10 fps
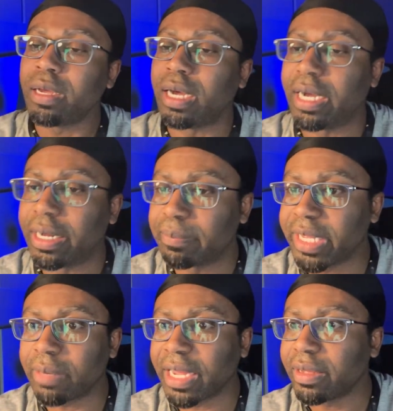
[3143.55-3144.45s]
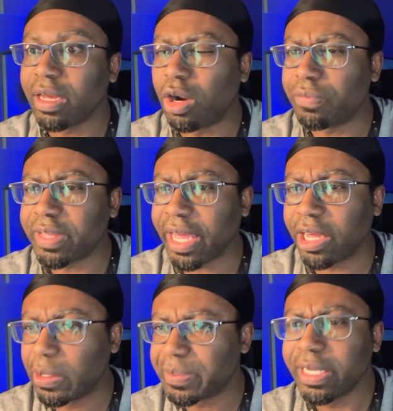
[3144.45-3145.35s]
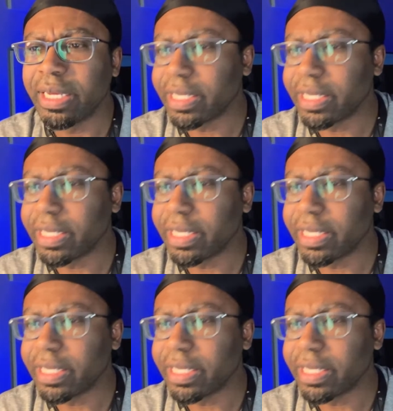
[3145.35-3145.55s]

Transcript: But anyway, hopefully that helped.